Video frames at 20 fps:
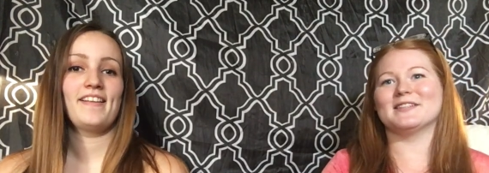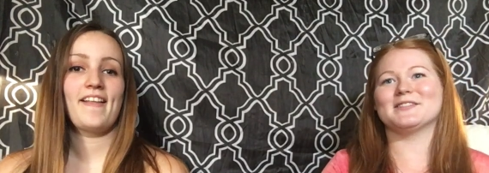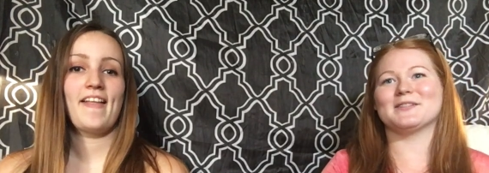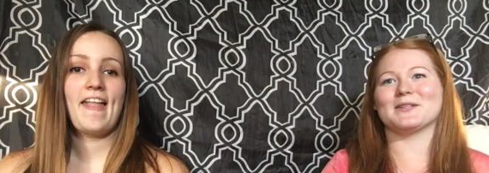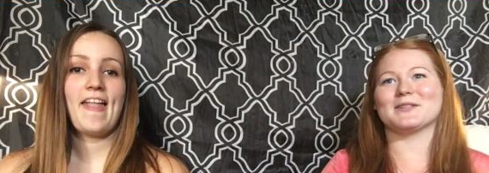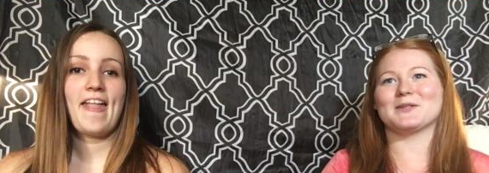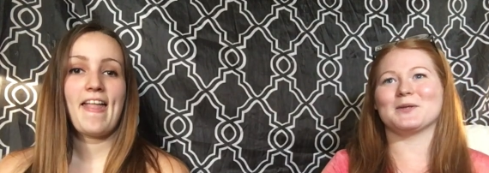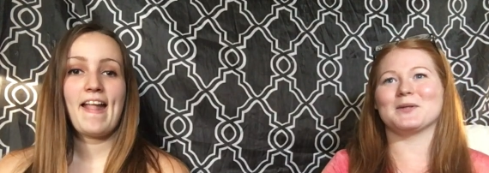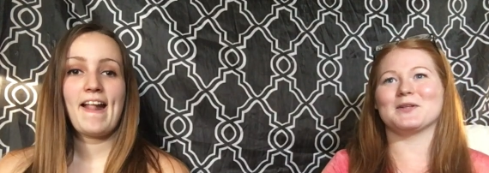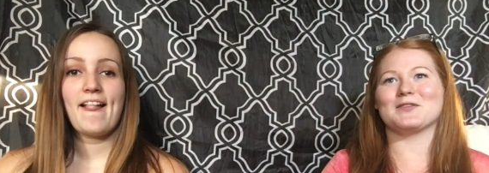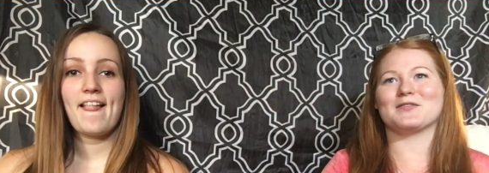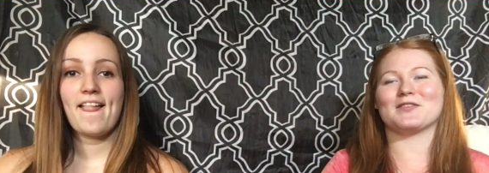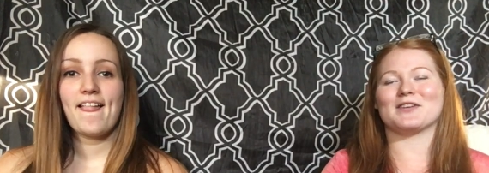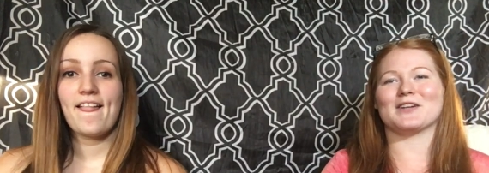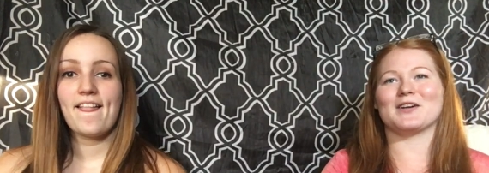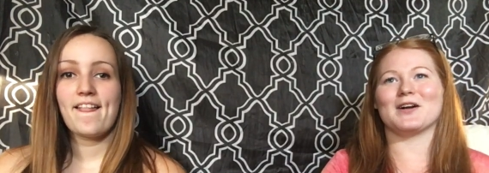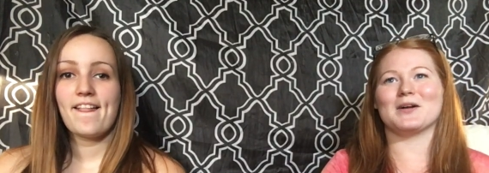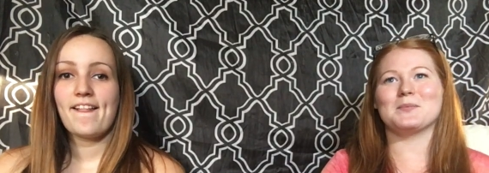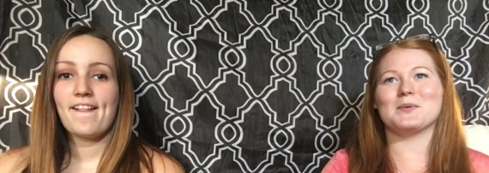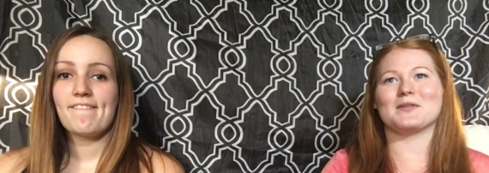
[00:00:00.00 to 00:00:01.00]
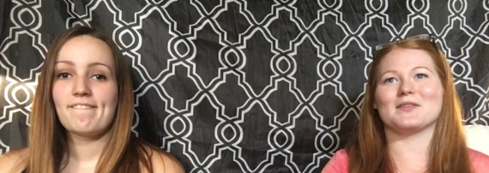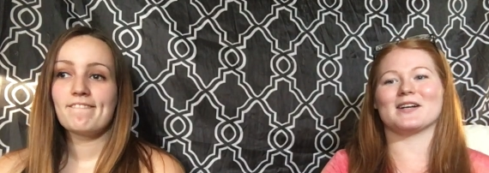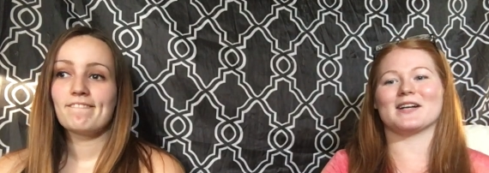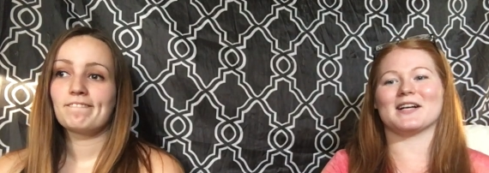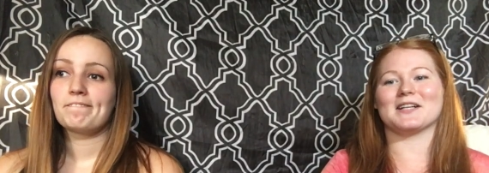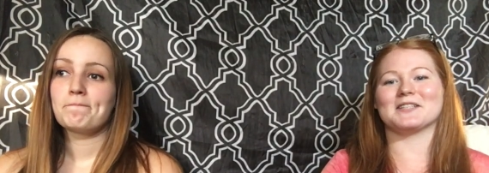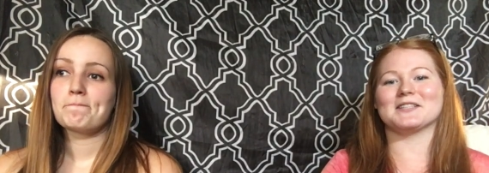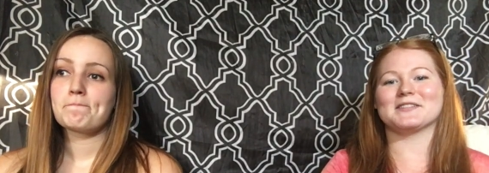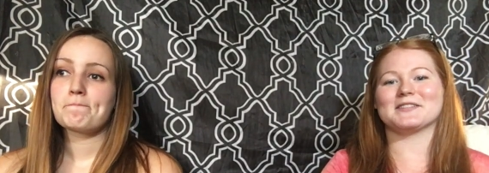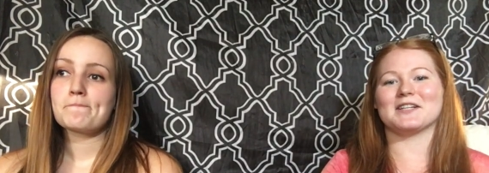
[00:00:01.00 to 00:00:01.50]
Speaker 1: so I totally forgot about that
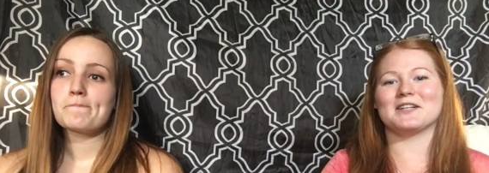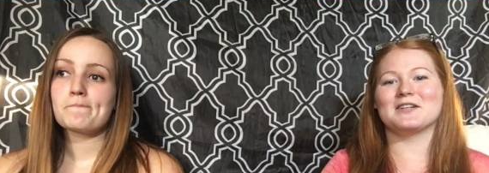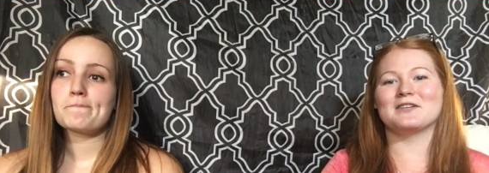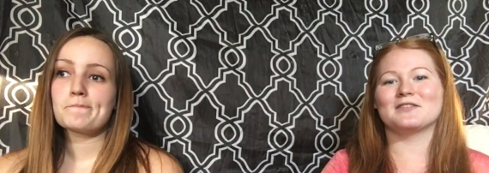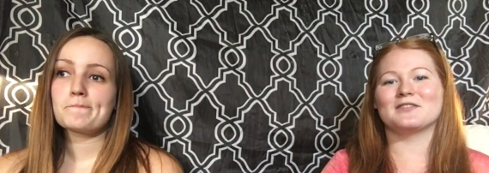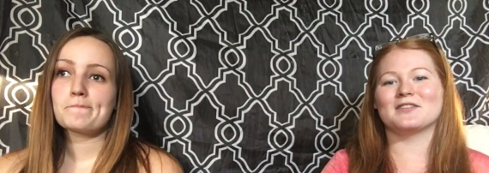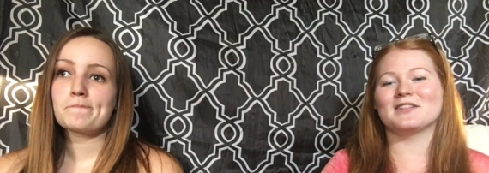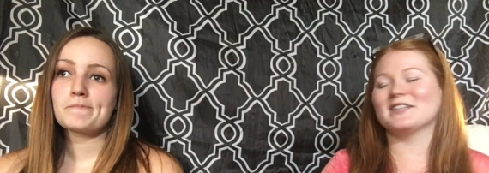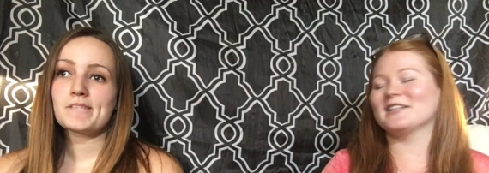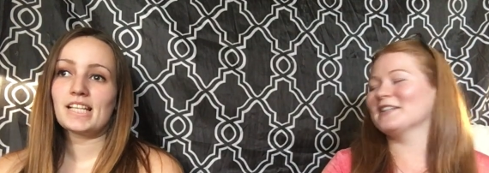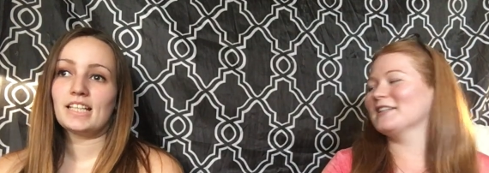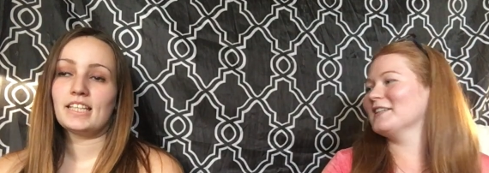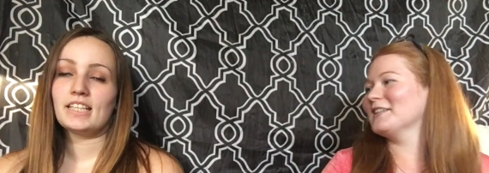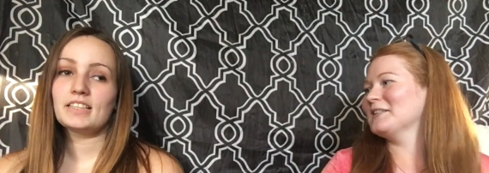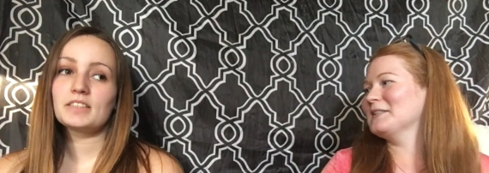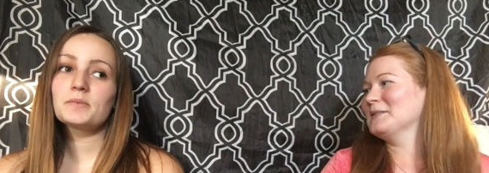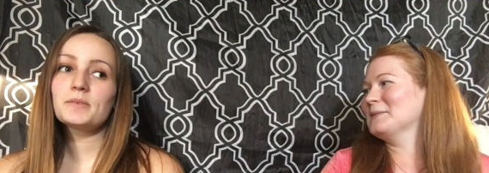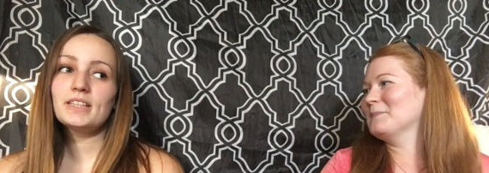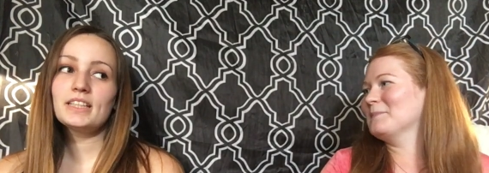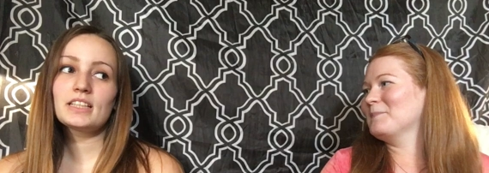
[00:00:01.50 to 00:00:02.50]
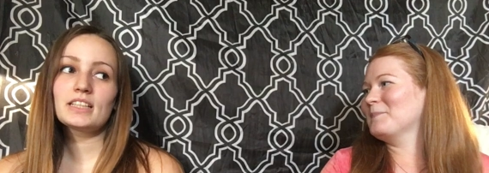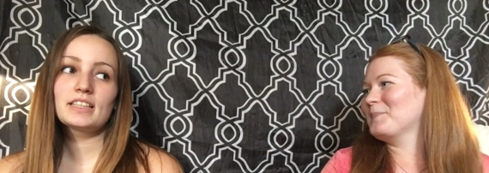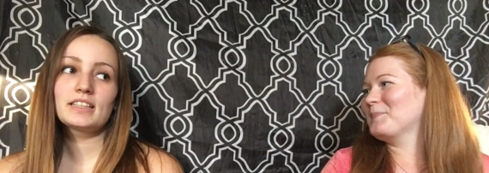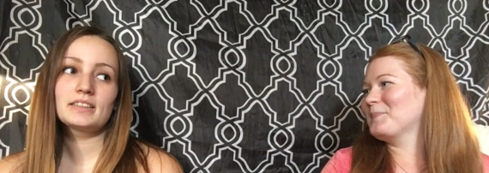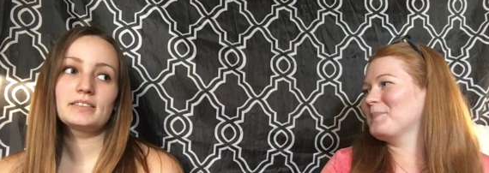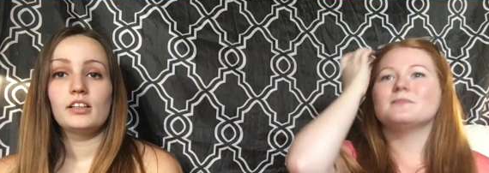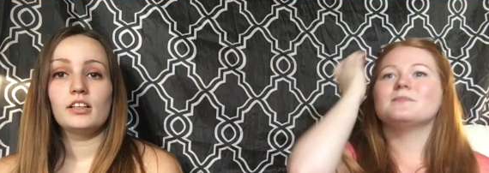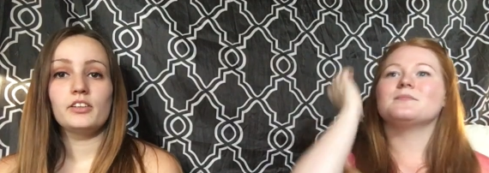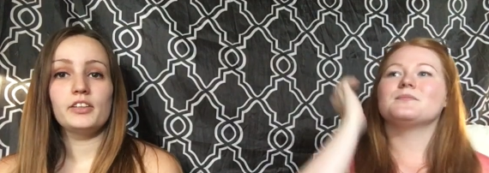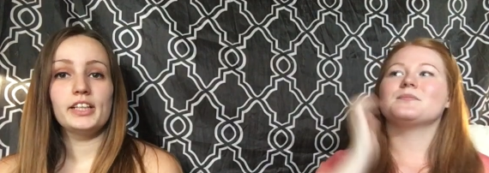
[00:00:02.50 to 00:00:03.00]
kind of stuff.
Speaker 2: Next week.
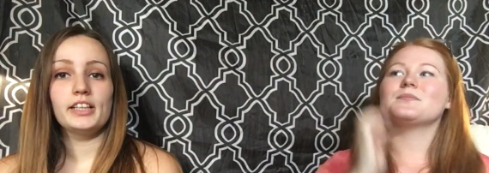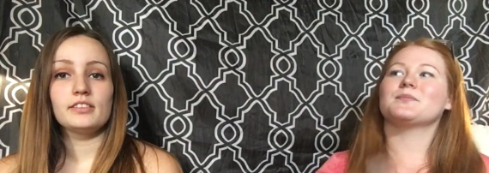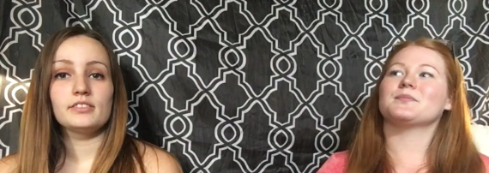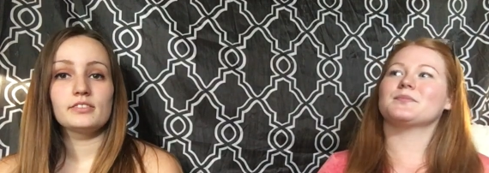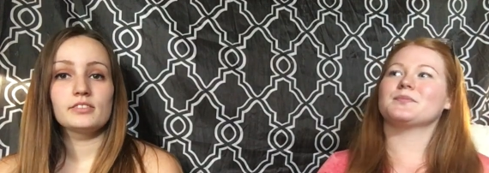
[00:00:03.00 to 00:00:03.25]
All right.